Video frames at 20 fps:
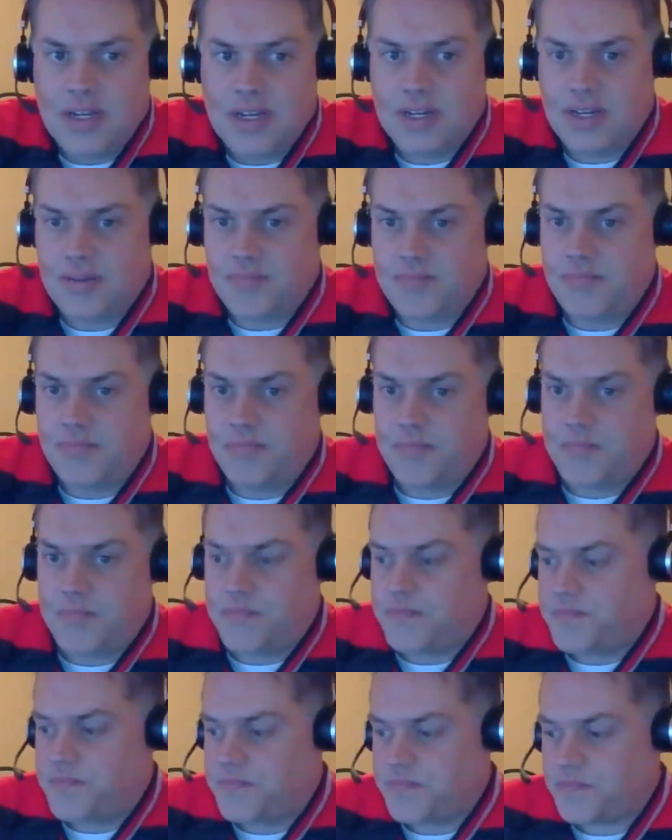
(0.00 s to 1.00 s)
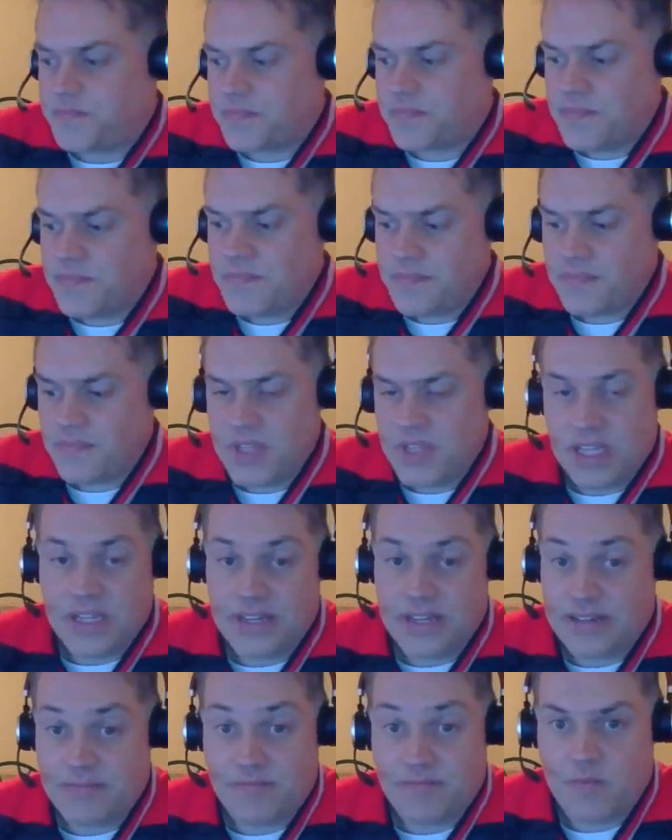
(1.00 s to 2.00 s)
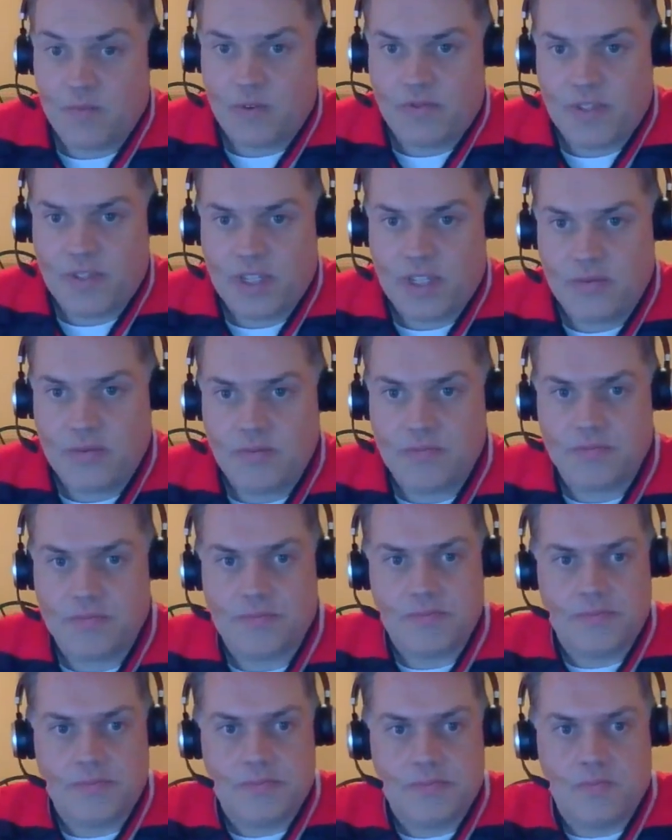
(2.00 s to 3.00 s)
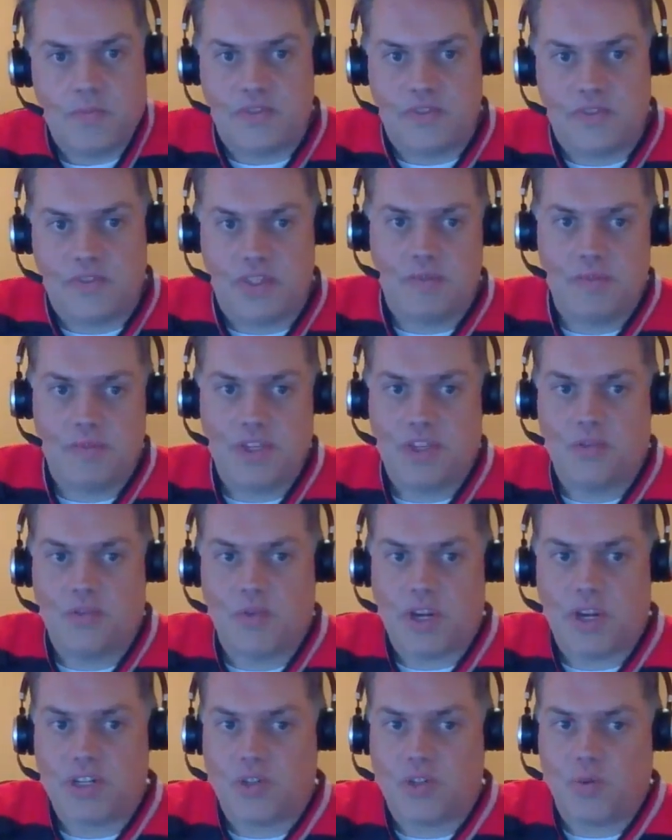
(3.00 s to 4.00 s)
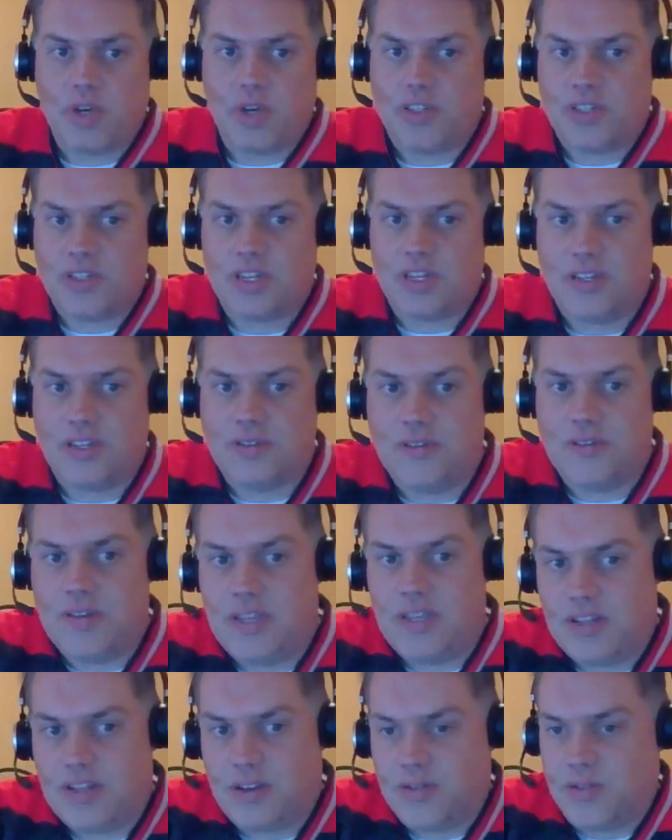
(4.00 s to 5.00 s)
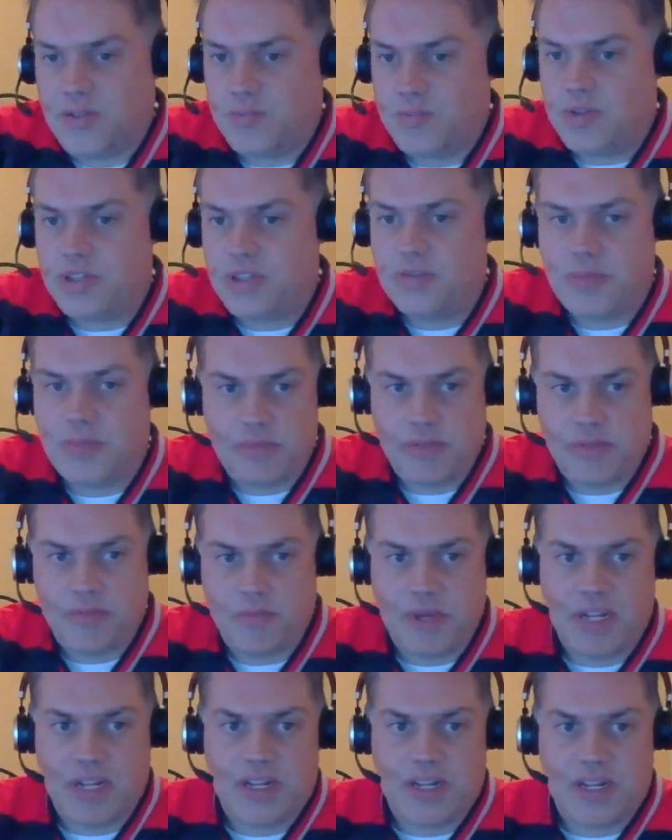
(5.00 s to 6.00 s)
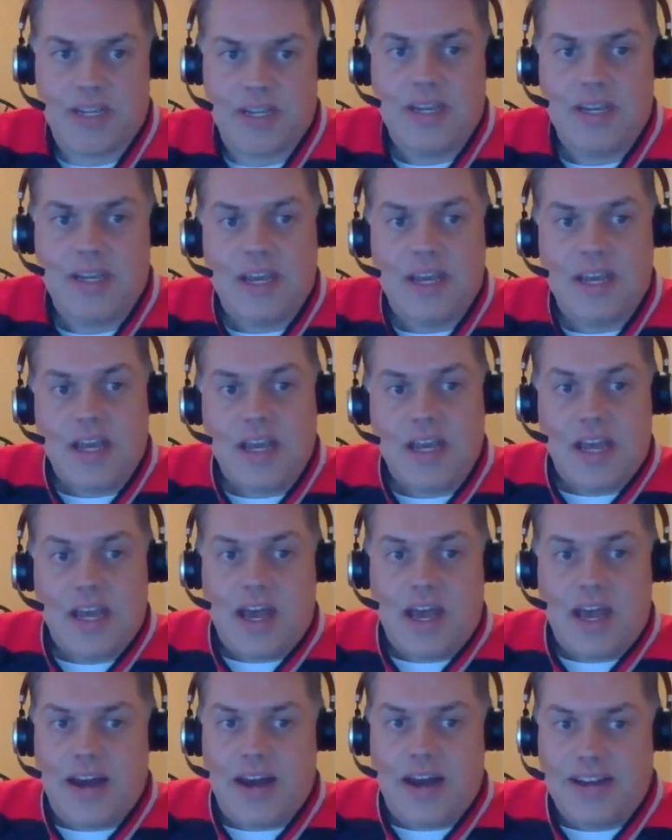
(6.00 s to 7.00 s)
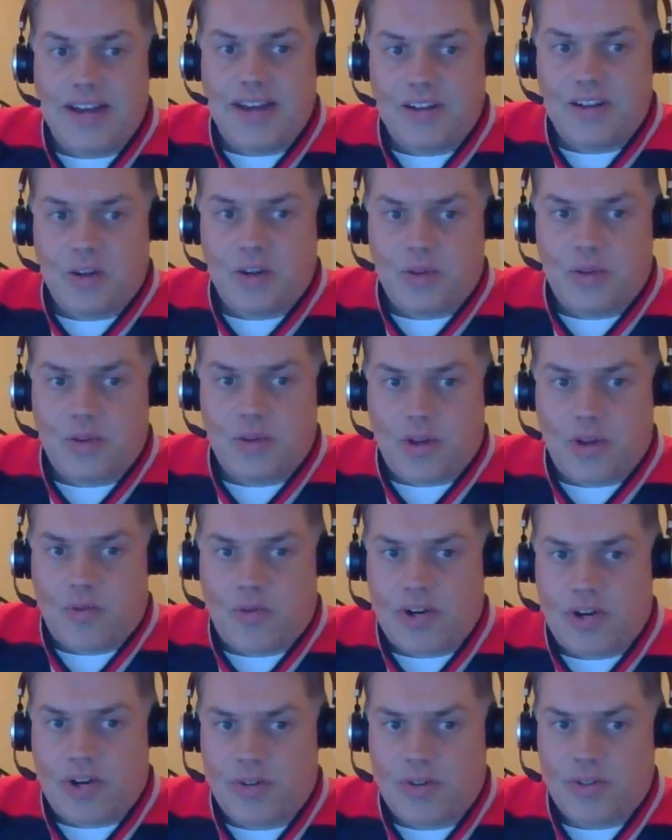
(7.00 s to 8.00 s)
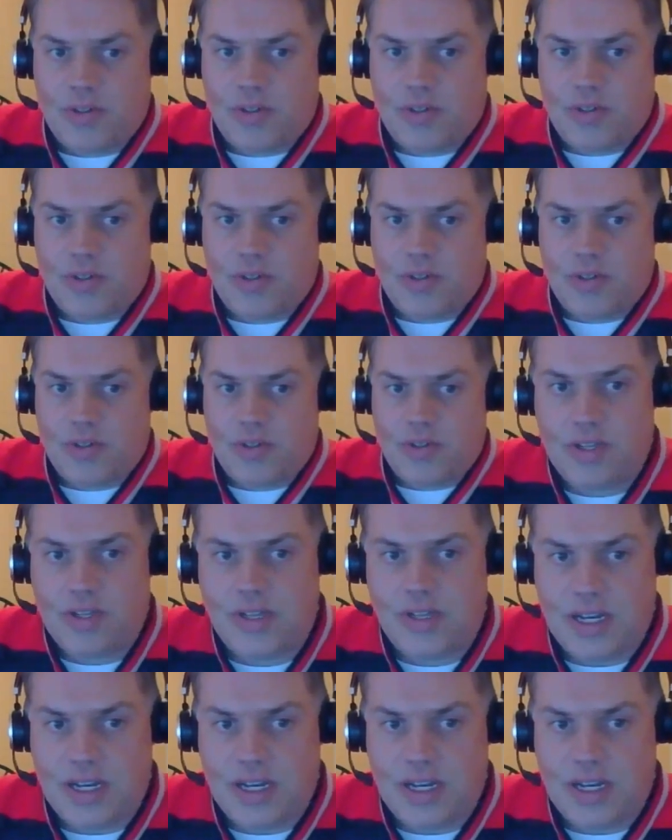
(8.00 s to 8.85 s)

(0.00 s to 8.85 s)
Like we've seen them beat the Rush twice. They can also beat the Mammoth. But I'm going to go with Colorado in this one.